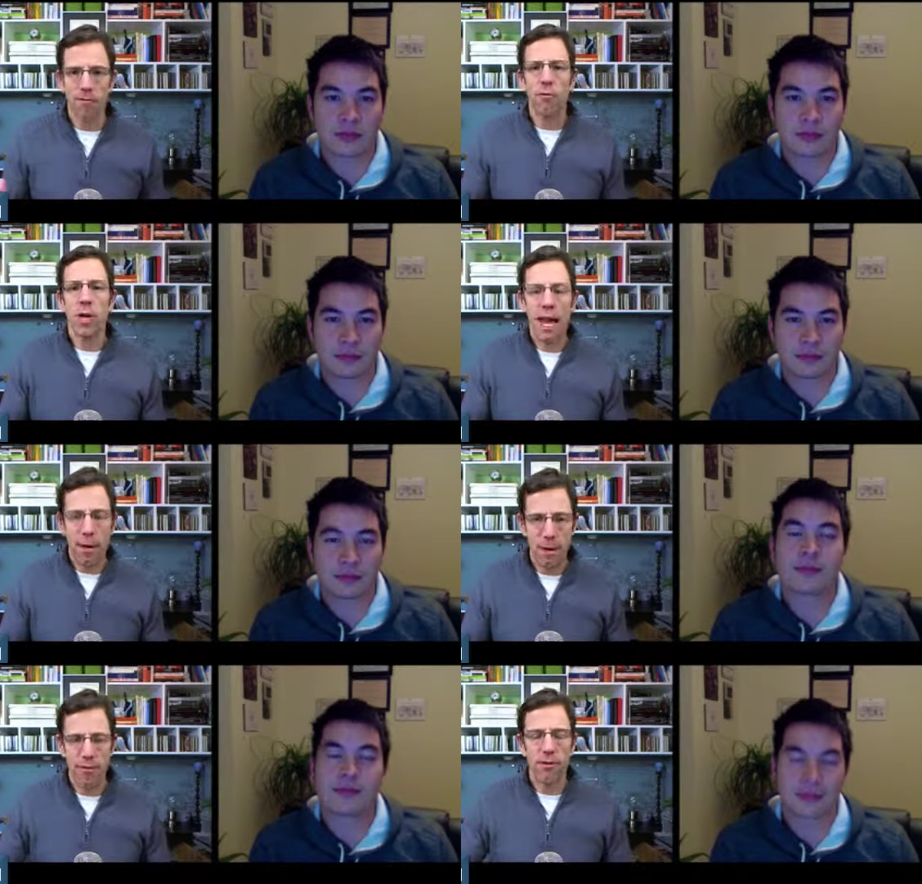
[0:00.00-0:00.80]
Speaker 1: free
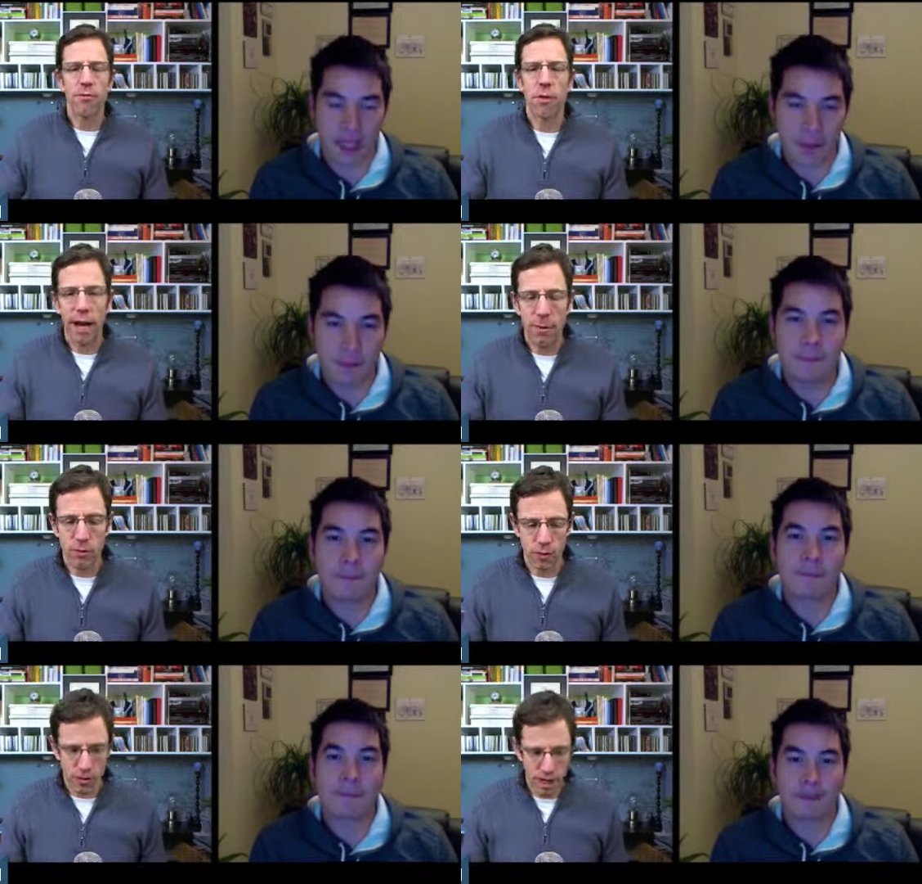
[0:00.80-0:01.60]
app after free
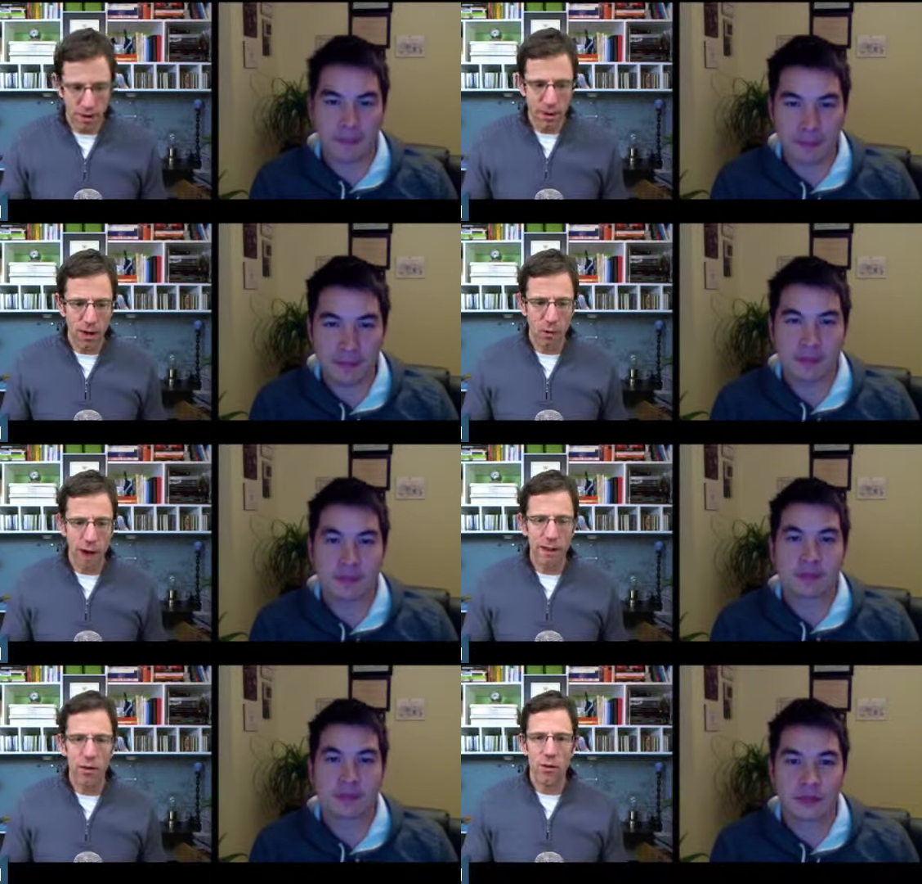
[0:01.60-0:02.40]
app. So there's got to be a
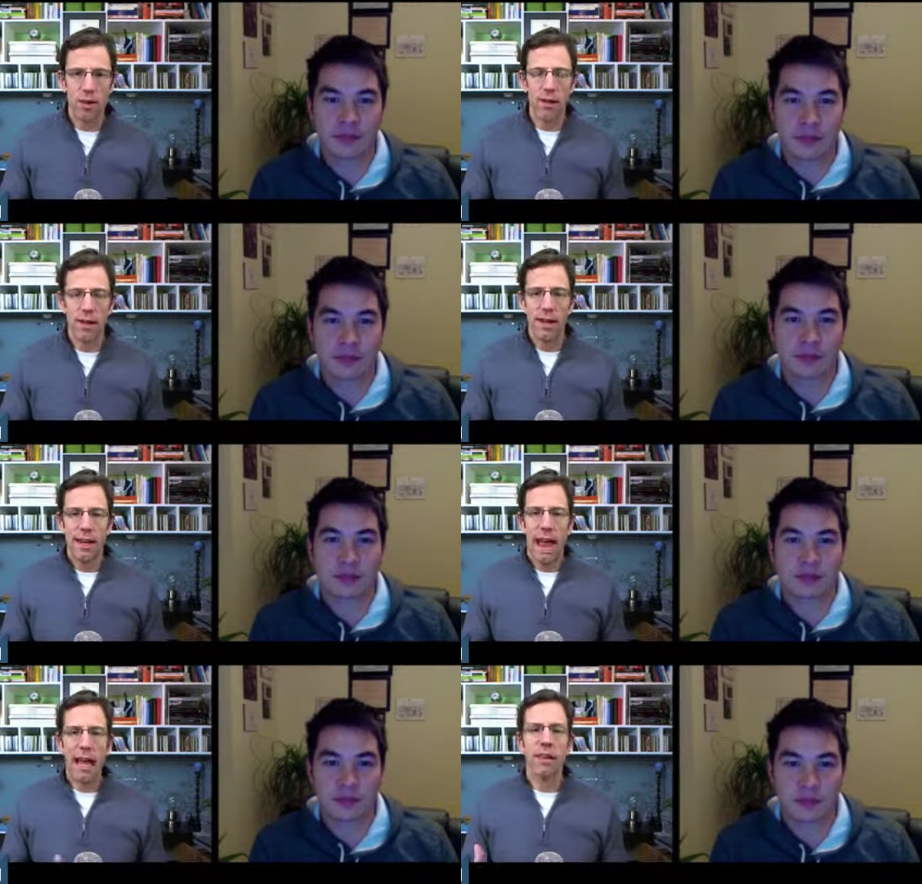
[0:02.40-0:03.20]
way that you can
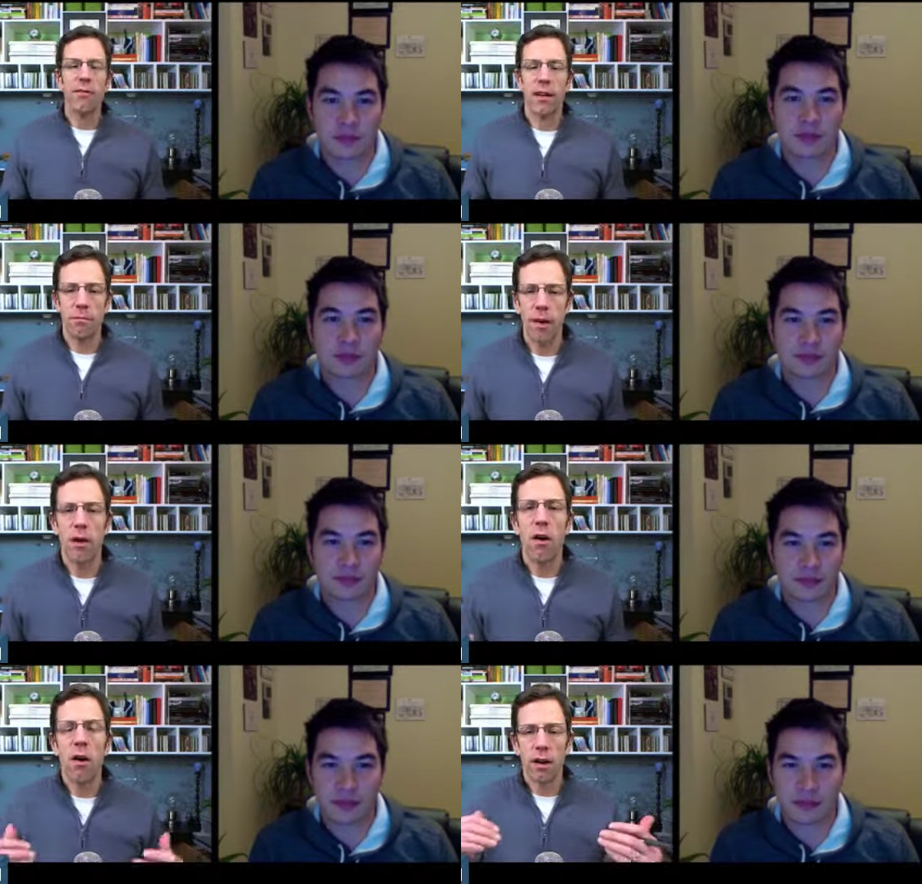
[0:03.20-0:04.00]
elevate
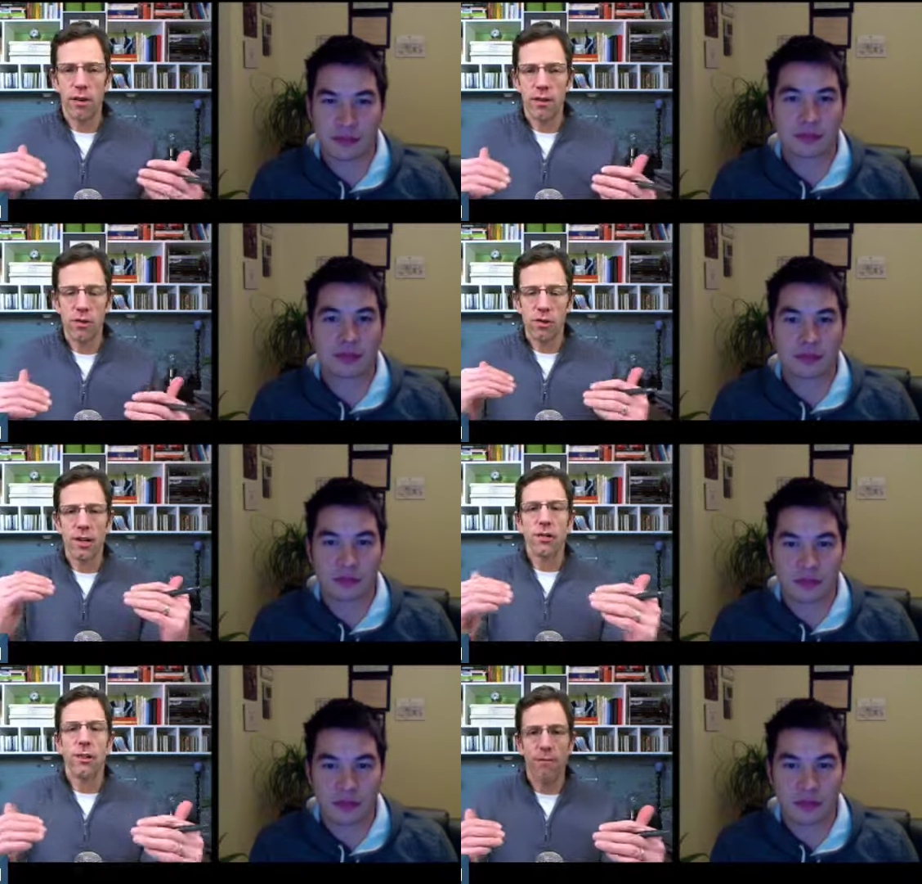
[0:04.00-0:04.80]
beyond
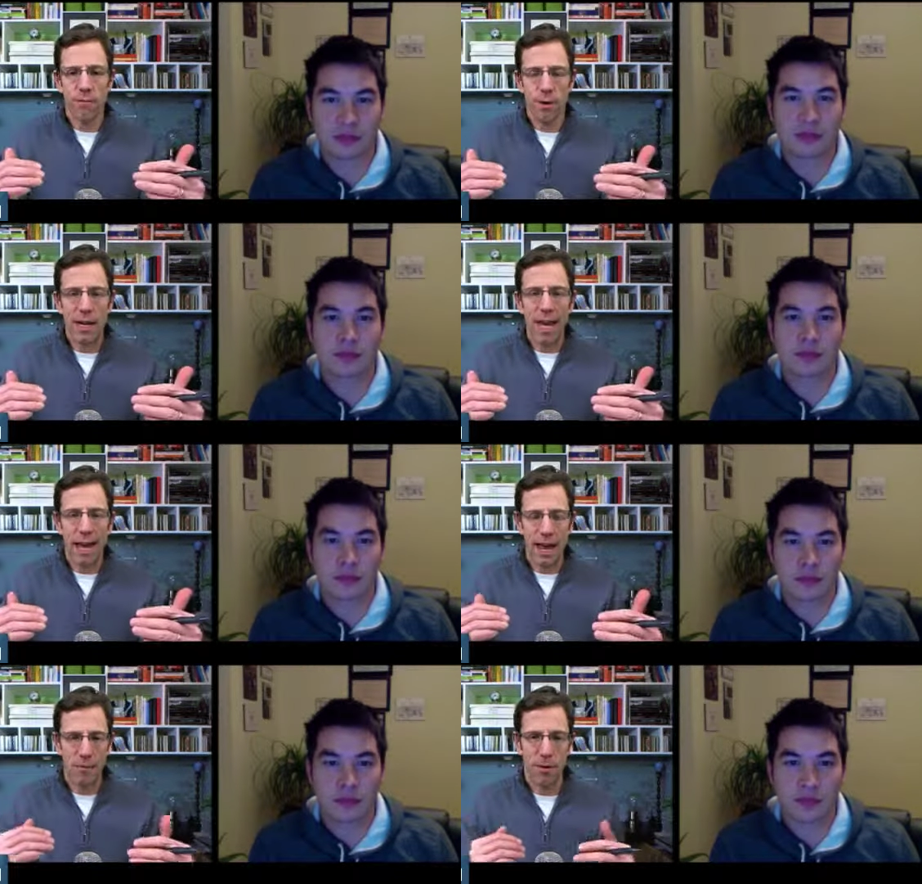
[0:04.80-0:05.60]
just the free
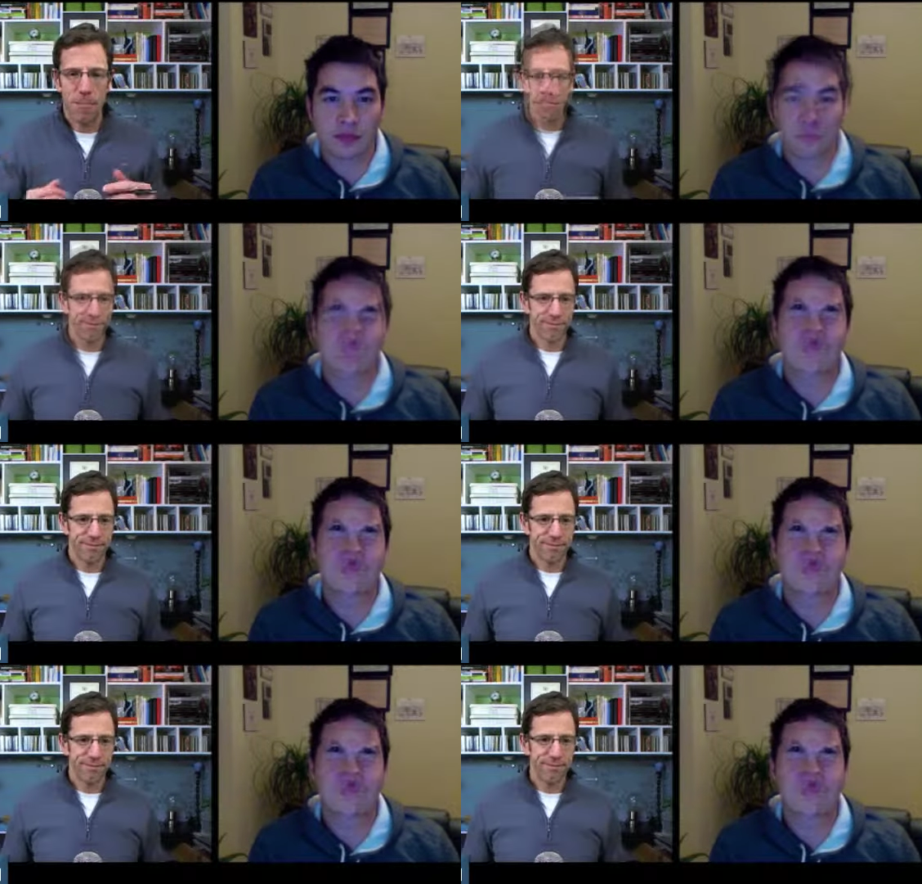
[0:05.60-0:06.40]
app.
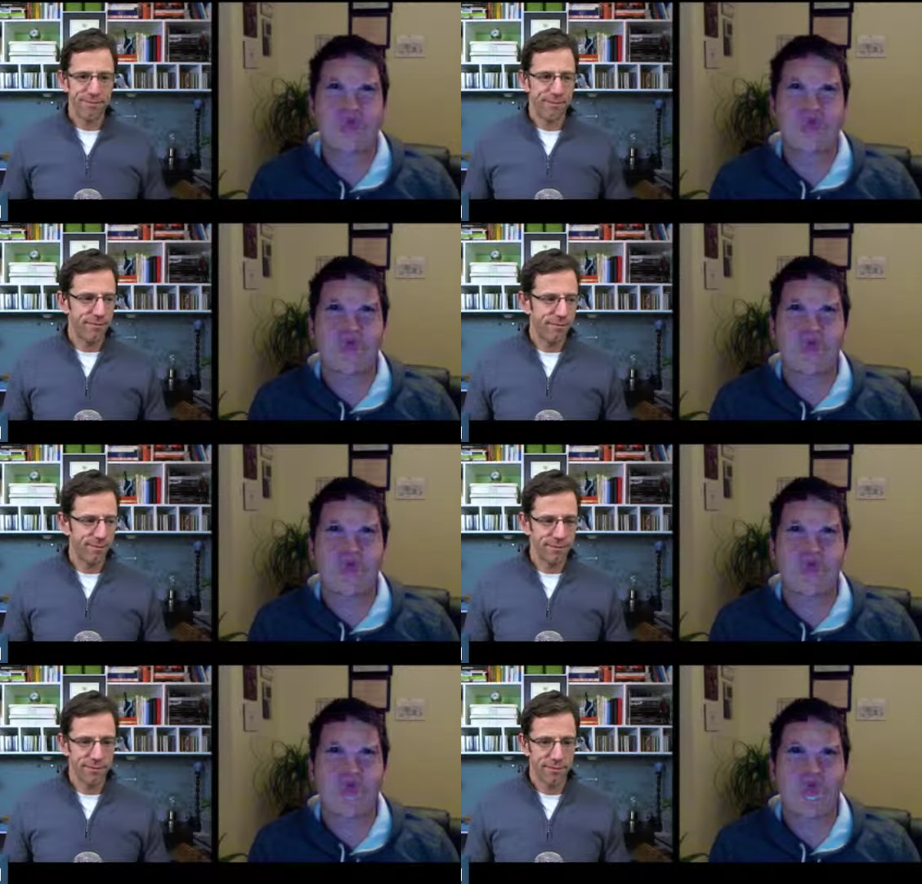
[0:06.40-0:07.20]
Speaker 2: Yeah, you need
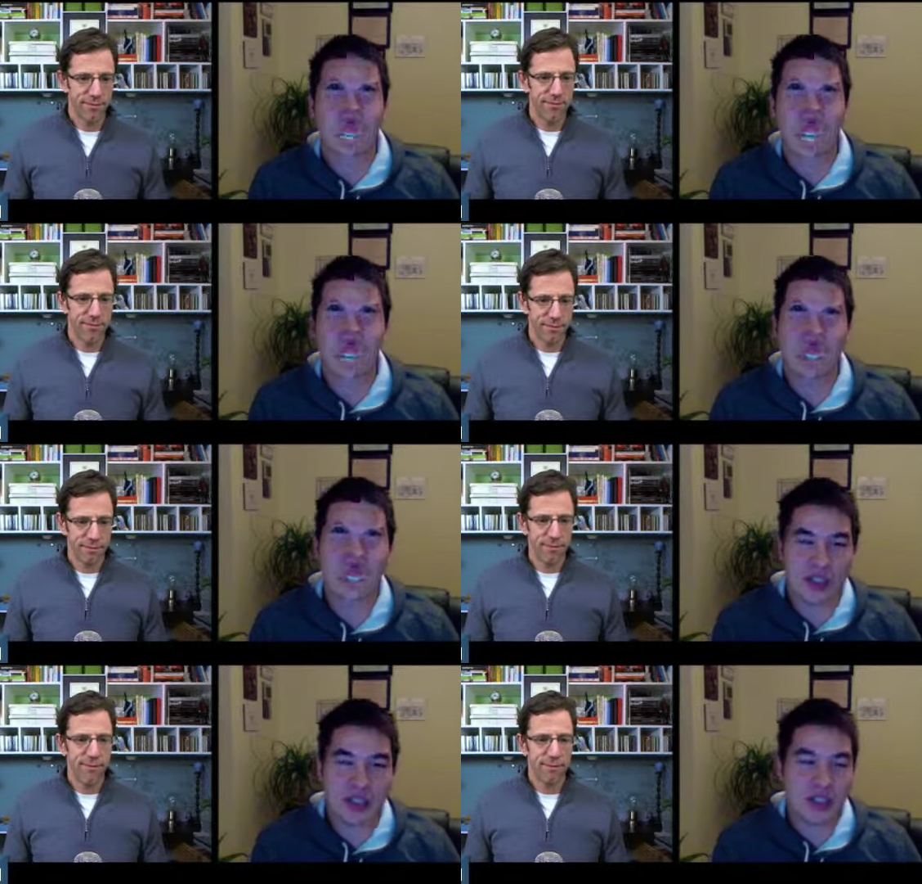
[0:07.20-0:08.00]
to stack the
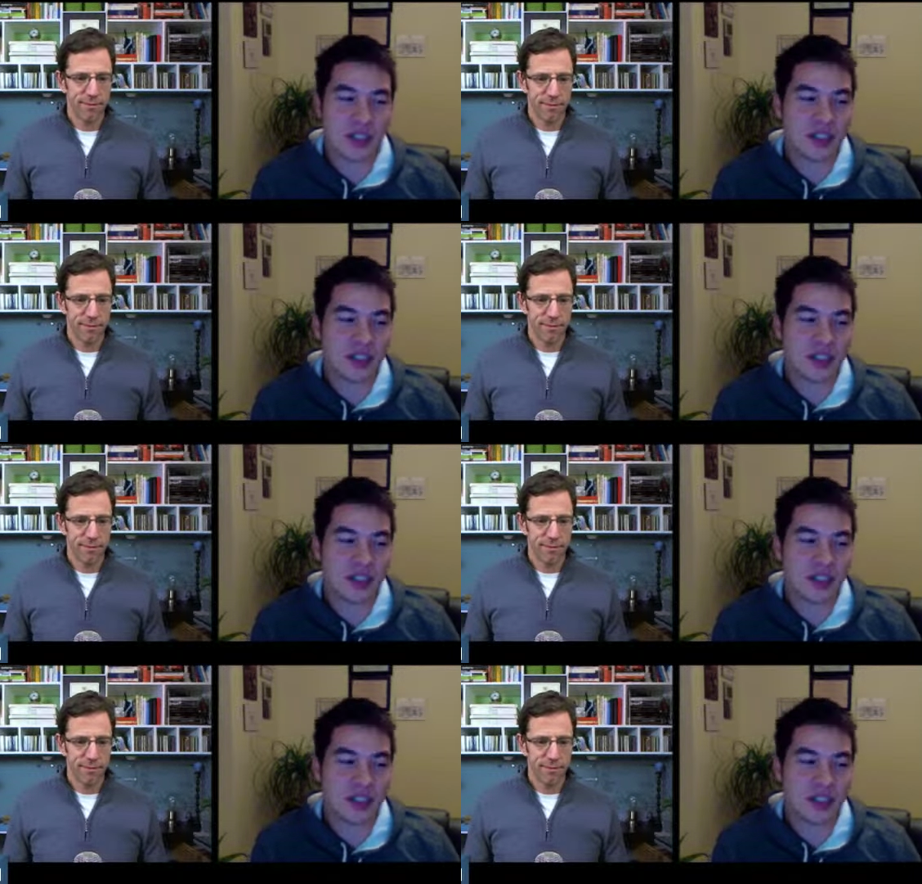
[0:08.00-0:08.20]
cards in your